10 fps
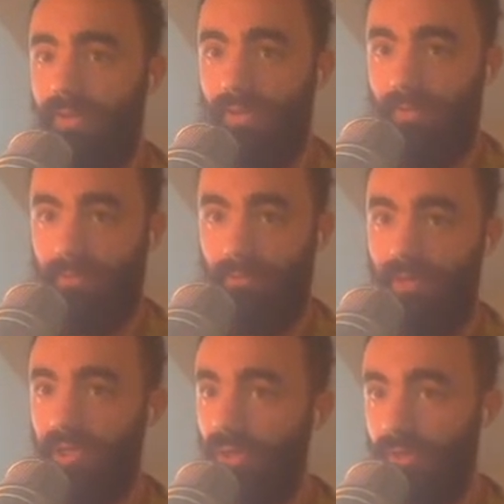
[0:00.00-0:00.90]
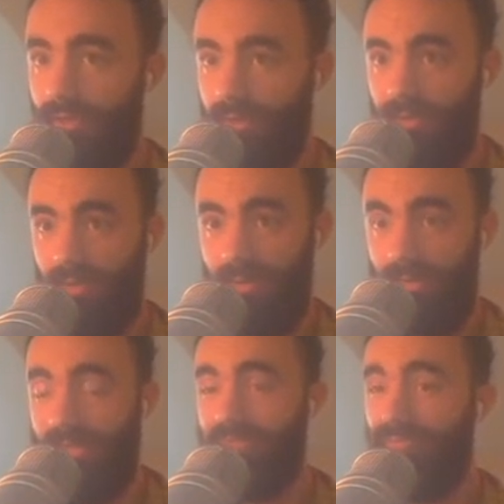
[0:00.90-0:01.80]
it's pretty good.
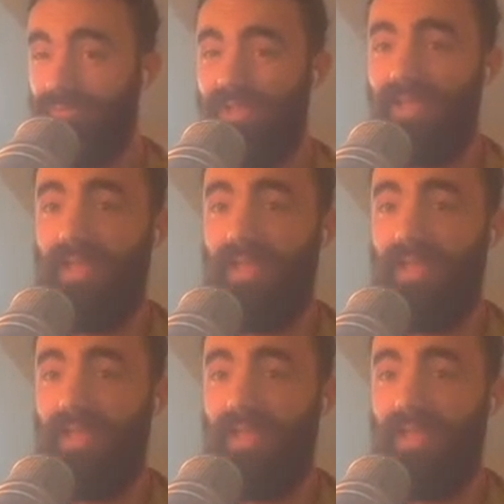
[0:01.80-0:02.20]
It's pretty